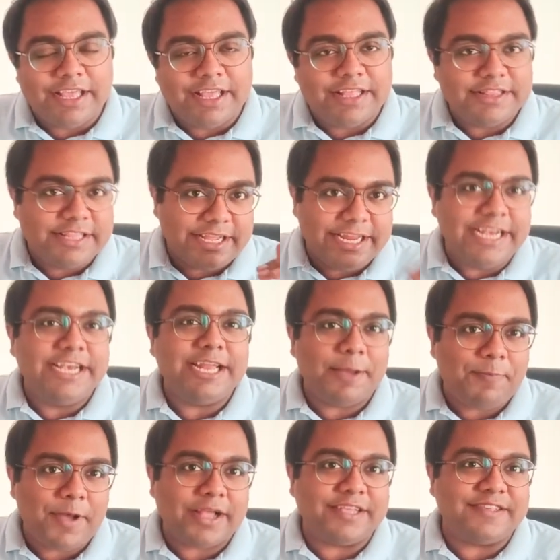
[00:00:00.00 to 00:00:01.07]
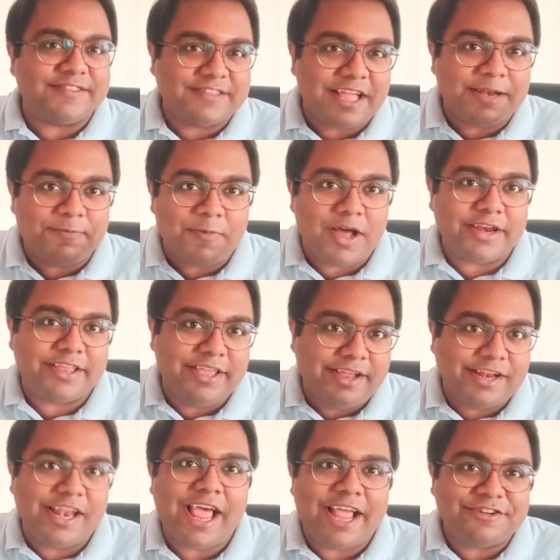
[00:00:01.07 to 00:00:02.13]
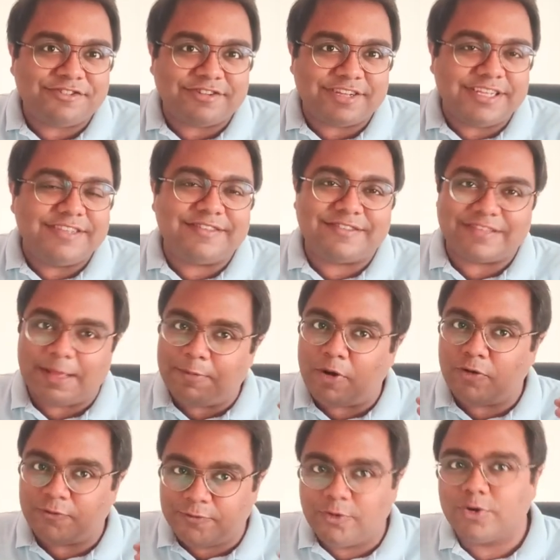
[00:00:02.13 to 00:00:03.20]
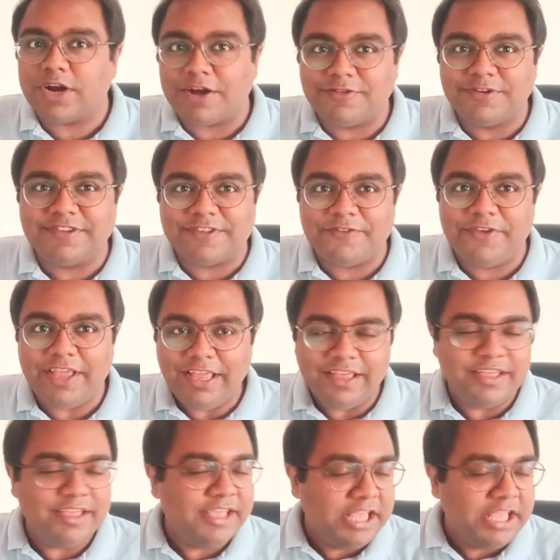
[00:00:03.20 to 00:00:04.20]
the India-Pakistan marquee clash is about 4 hours away.